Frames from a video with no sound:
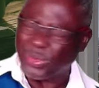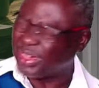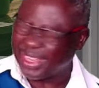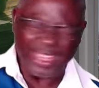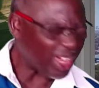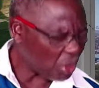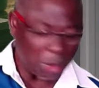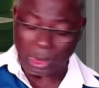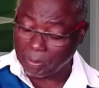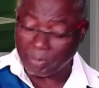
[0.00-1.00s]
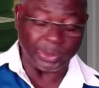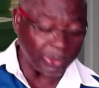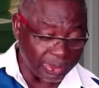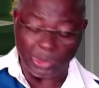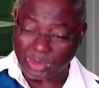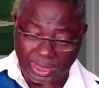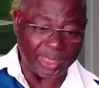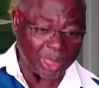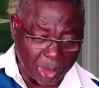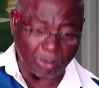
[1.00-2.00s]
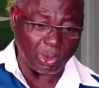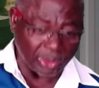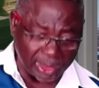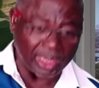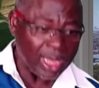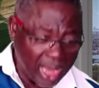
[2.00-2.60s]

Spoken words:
We lay hand on somebody on the altar this morning.